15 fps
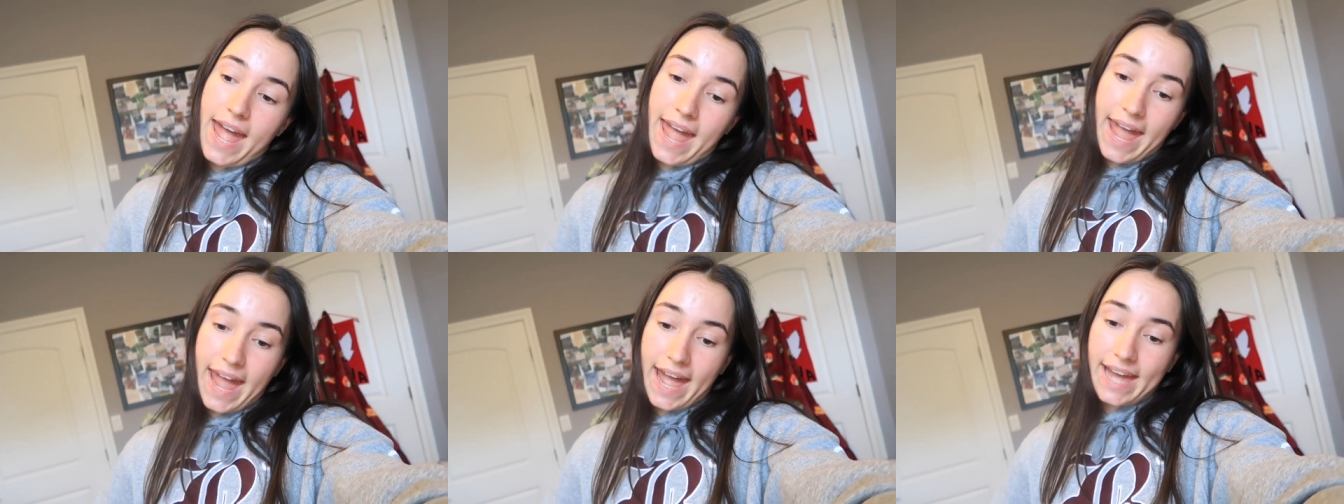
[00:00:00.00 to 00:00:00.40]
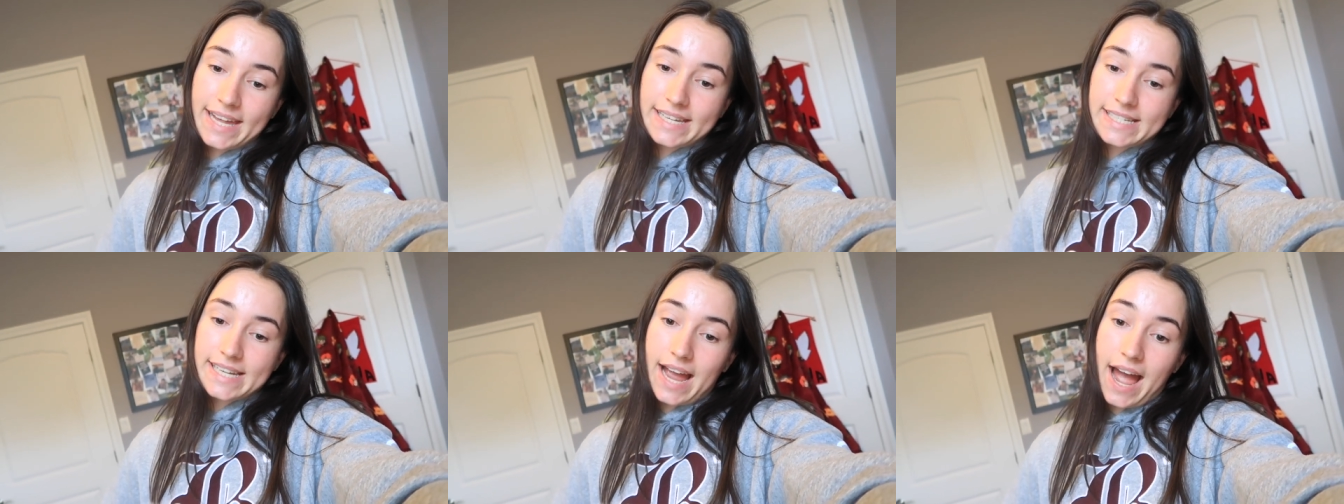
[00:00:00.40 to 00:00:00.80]

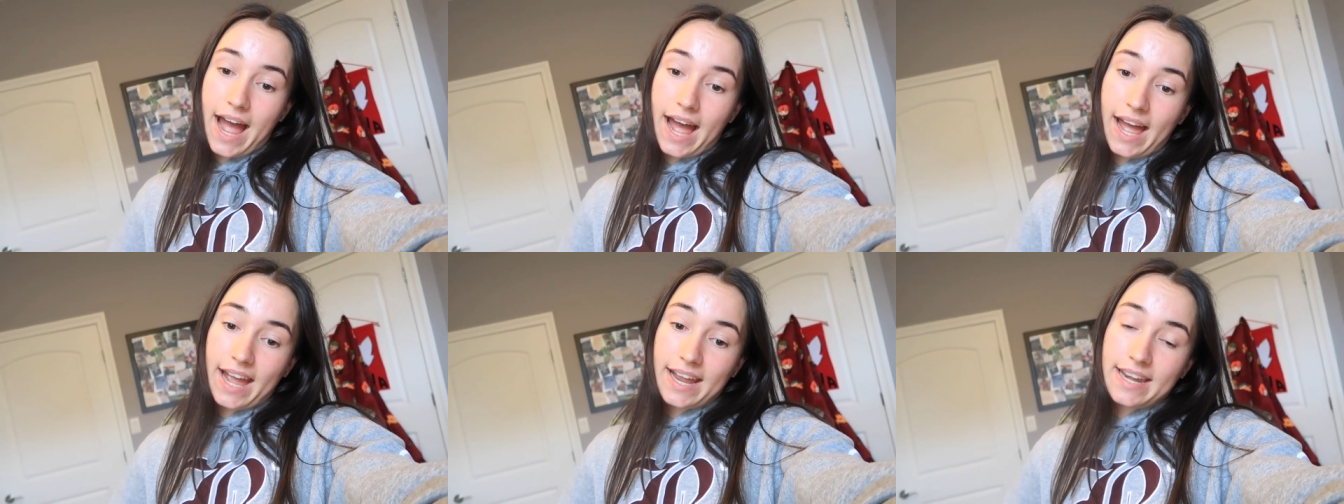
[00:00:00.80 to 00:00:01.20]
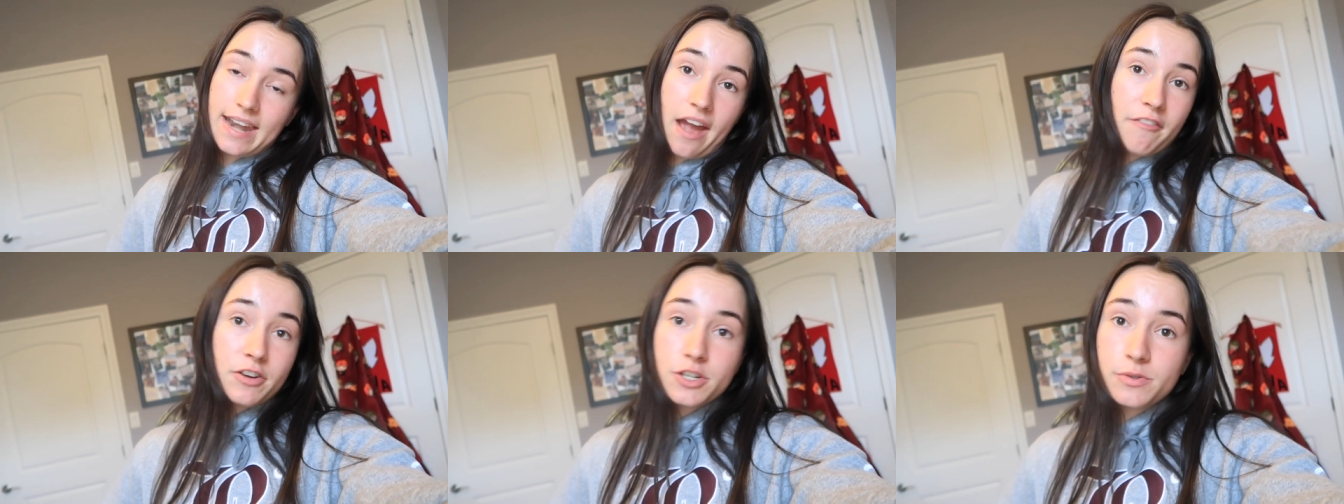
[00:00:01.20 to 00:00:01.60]
and I
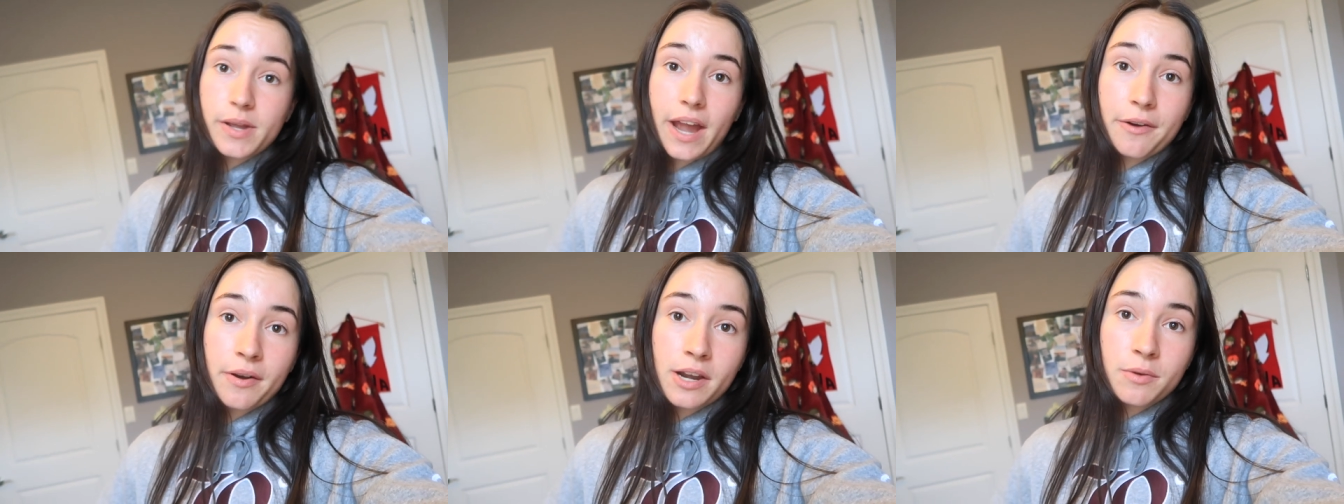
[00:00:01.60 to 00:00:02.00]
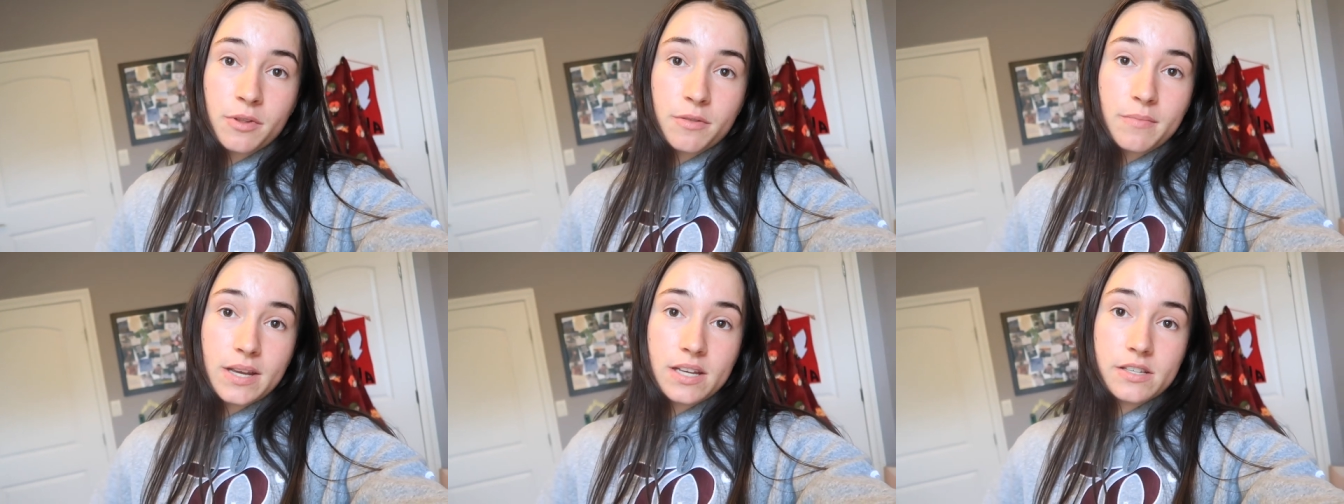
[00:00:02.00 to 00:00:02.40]
never do get ready
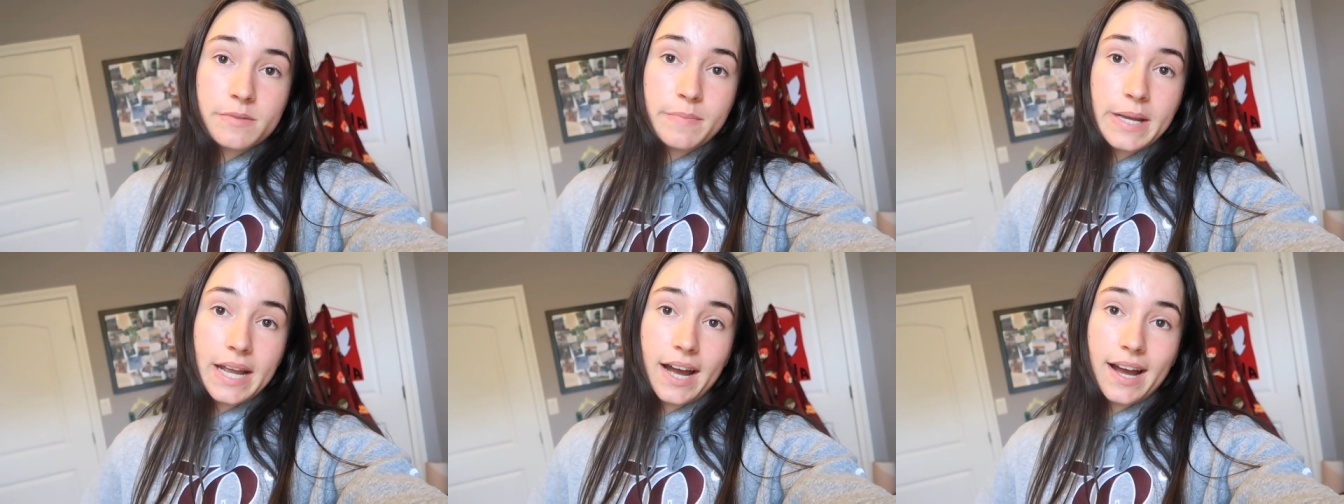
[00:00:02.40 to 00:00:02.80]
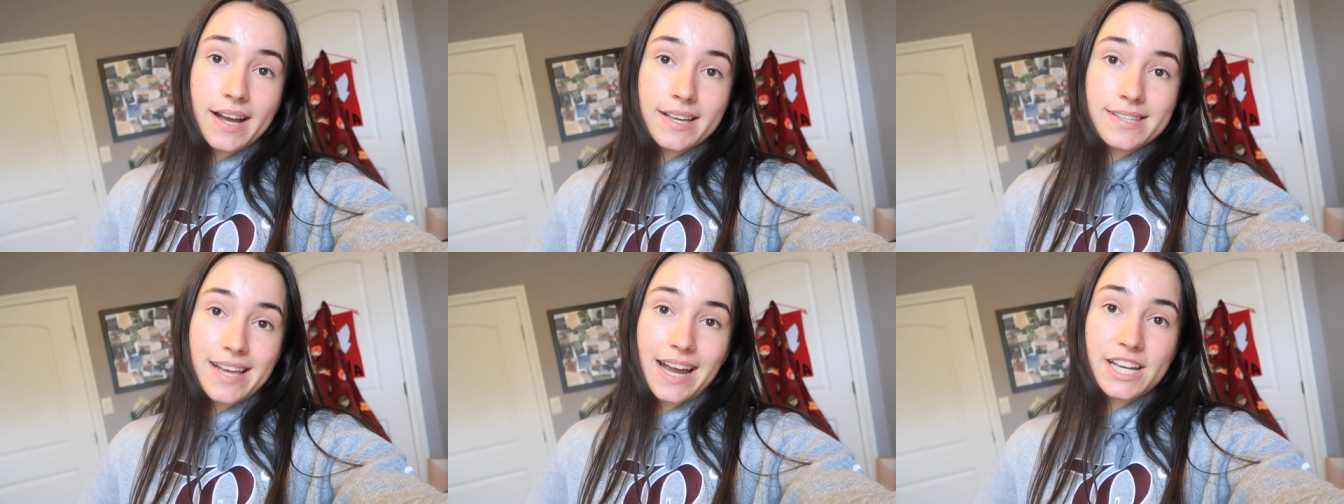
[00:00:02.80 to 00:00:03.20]
with me's because